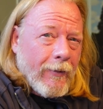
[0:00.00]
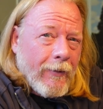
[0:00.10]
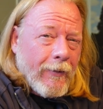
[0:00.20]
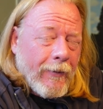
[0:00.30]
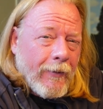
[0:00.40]

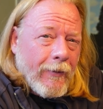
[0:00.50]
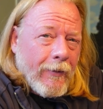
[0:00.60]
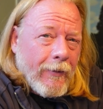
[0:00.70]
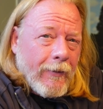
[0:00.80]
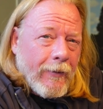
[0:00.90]

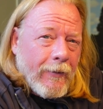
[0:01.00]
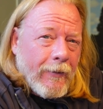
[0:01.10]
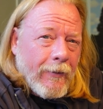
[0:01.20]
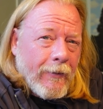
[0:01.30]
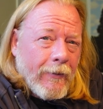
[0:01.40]

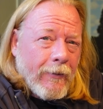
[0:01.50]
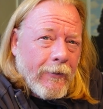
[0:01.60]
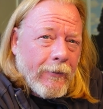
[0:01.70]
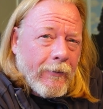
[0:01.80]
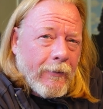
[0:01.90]

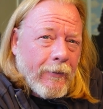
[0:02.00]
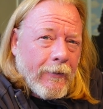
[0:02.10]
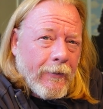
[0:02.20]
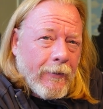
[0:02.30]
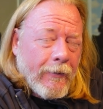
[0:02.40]

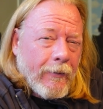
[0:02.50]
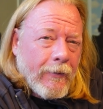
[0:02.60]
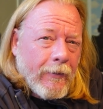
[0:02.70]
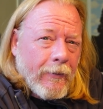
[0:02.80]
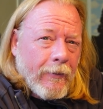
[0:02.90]

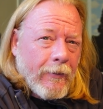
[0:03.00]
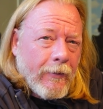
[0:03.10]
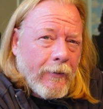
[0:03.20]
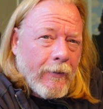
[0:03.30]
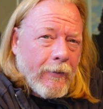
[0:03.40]

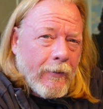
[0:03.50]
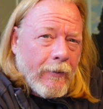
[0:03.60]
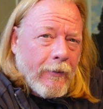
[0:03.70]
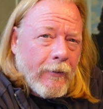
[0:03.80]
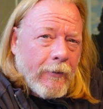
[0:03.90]

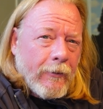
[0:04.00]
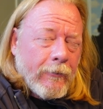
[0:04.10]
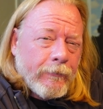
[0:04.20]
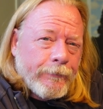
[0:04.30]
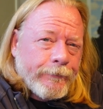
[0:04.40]

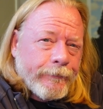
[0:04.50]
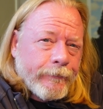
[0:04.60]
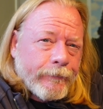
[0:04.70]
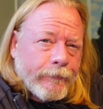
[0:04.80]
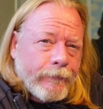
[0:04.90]

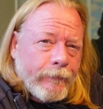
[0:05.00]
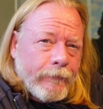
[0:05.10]
(not speaking)